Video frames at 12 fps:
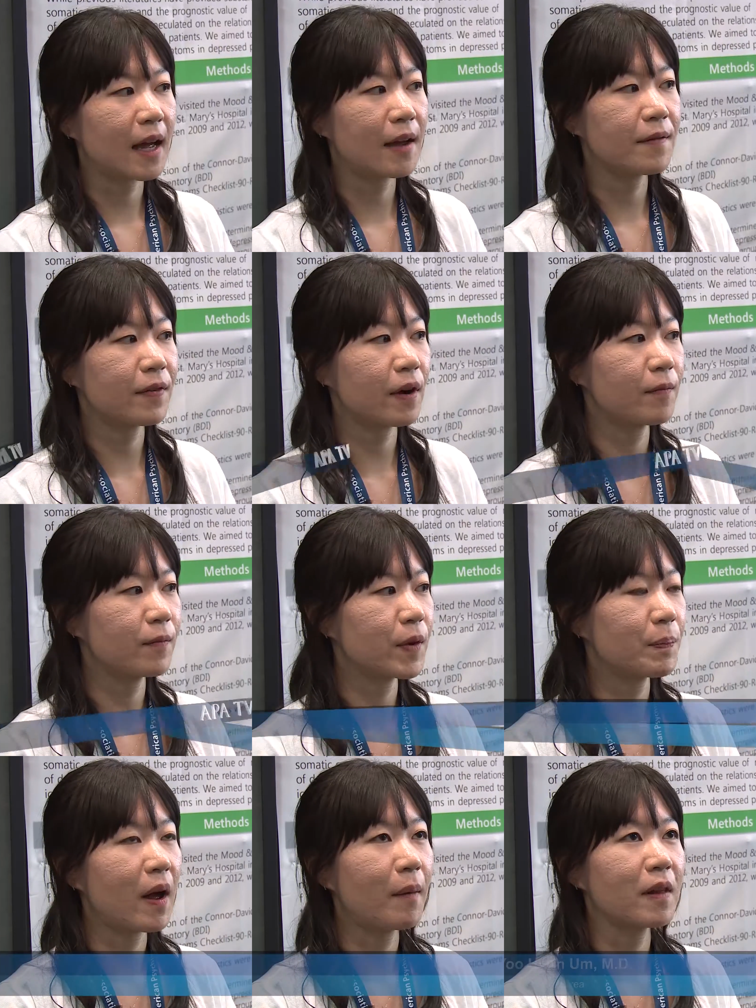I'm
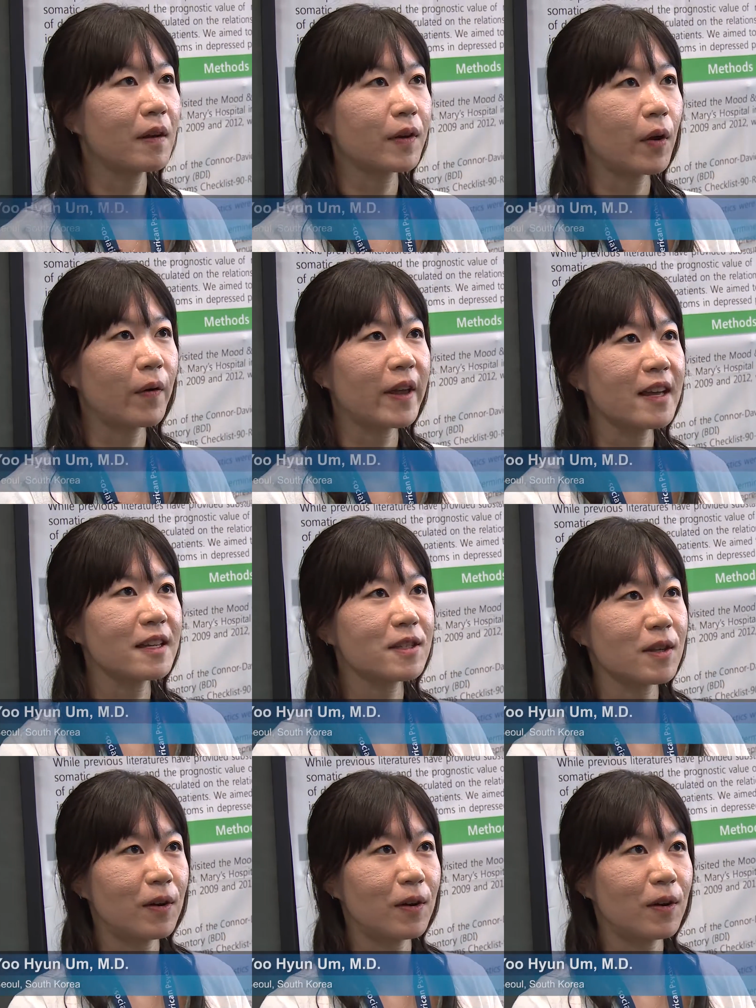from Republic of Korea,